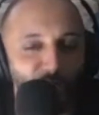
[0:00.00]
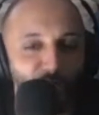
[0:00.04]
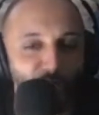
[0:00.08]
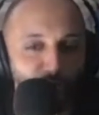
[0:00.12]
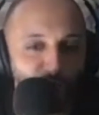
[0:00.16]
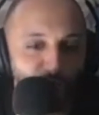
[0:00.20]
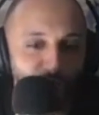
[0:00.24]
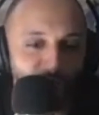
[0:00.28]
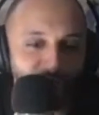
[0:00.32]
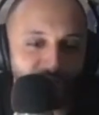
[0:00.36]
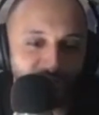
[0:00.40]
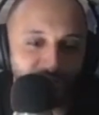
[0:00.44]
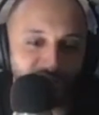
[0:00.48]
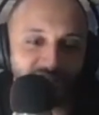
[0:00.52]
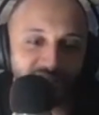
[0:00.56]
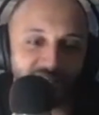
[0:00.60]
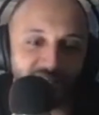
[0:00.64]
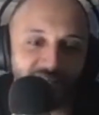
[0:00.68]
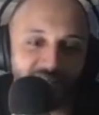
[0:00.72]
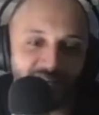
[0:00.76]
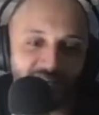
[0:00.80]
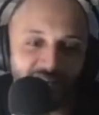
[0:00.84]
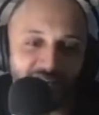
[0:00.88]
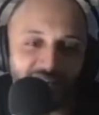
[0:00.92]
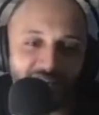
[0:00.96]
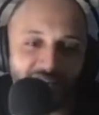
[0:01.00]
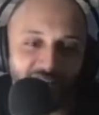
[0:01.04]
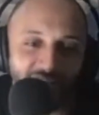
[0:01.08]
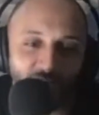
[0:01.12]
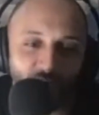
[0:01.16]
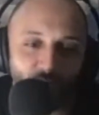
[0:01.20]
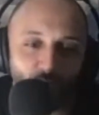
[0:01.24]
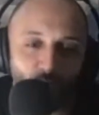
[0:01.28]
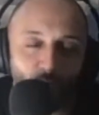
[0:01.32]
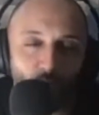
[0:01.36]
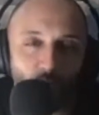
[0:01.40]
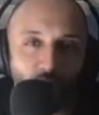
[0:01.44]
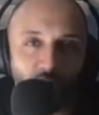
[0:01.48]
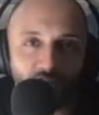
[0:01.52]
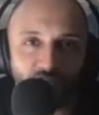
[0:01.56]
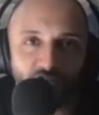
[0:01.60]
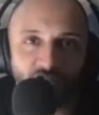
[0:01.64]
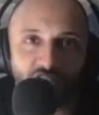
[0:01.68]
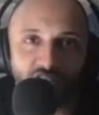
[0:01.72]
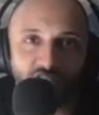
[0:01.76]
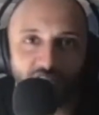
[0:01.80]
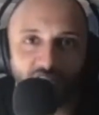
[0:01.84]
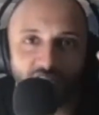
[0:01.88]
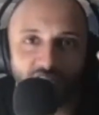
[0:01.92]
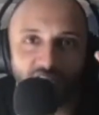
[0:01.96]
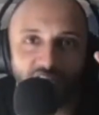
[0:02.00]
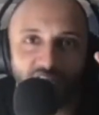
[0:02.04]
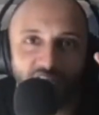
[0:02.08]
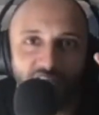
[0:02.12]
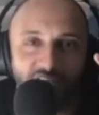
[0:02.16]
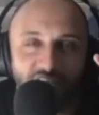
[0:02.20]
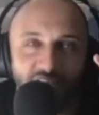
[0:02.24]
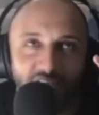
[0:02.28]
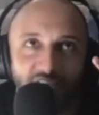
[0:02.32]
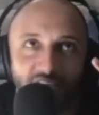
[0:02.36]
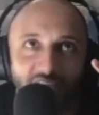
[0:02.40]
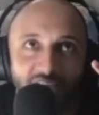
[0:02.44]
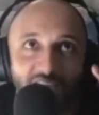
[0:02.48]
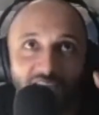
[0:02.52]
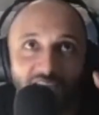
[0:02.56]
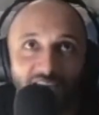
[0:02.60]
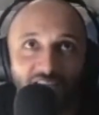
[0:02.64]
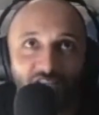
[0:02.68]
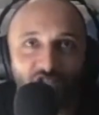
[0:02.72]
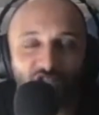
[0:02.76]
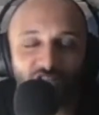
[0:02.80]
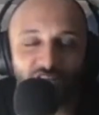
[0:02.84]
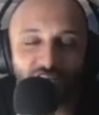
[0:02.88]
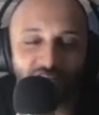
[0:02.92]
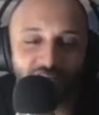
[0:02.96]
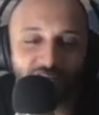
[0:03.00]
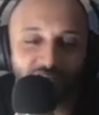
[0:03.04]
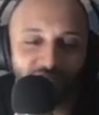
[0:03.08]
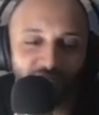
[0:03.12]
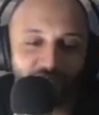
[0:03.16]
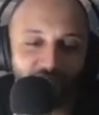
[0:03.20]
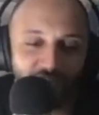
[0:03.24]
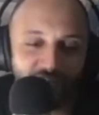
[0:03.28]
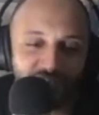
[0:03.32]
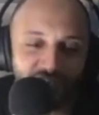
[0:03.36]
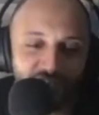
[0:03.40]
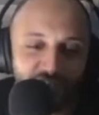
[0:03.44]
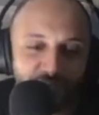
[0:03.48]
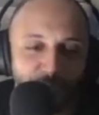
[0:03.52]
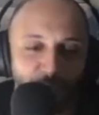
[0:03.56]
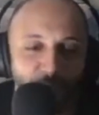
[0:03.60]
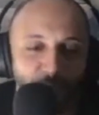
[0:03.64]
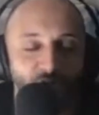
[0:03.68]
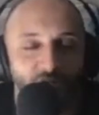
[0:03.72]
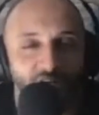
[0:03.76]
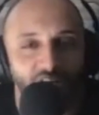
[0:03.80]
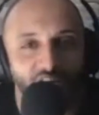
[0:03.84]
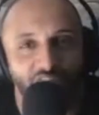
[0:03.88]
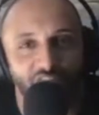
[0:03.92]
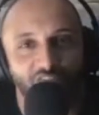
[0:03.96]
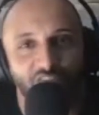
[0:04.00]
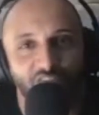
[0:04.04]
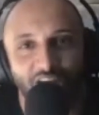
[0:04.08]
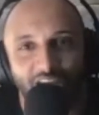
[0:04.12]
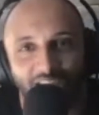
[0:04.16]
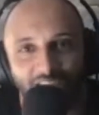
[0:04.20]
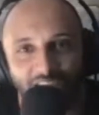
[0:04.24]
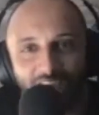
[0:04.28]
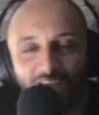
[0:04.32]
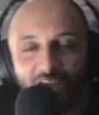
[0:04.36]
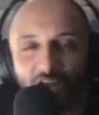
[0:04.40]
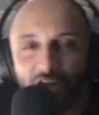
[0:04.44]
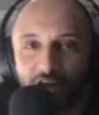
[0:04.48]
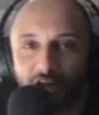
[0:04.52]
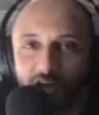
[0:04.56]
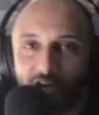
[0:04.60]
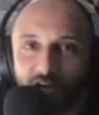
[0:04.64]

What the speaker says: Who else watched the AJ versus Pulev fight?